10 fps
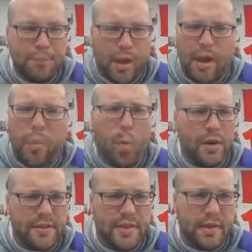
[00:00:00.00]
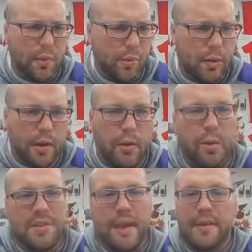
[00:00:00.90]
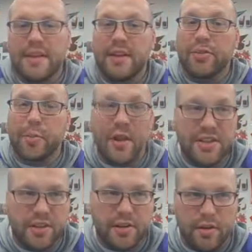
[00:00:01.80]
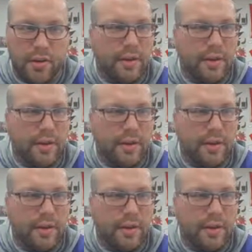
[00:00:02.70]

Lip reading: What time of day do breaks occur?